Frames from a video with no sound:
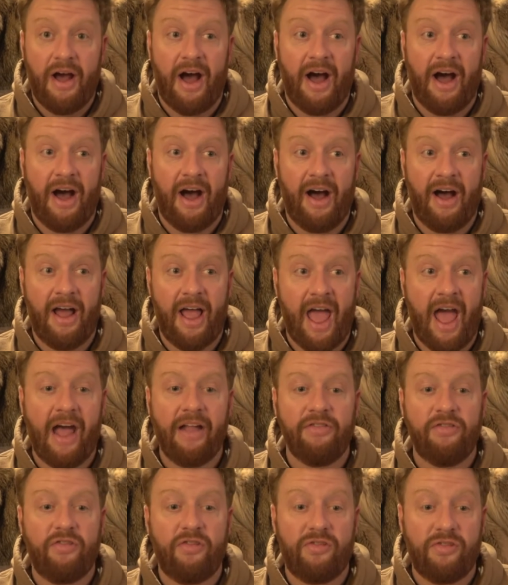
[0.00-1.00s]
uh,
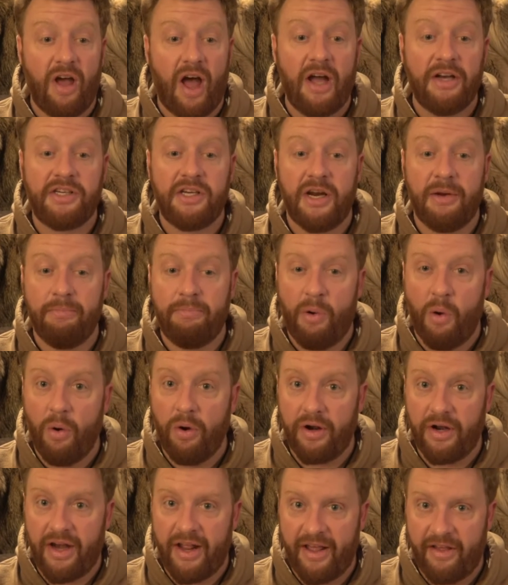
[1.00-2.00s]
had such an
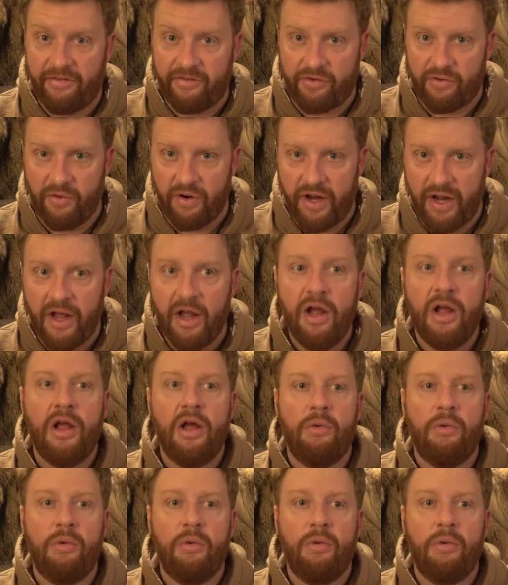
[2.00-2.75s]
important history